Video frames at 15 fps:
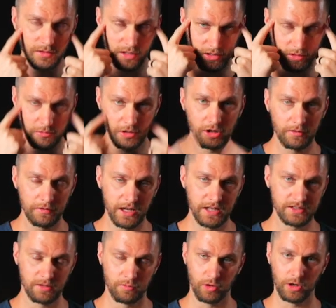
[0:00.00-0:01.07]
in the middle of the
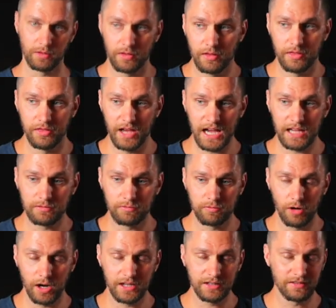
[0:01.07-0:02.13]
head somewhere. That
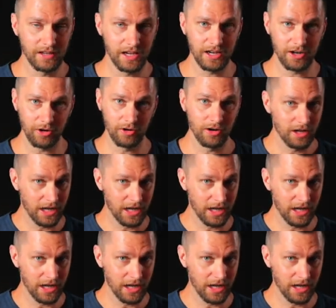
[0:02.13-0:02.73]
right there,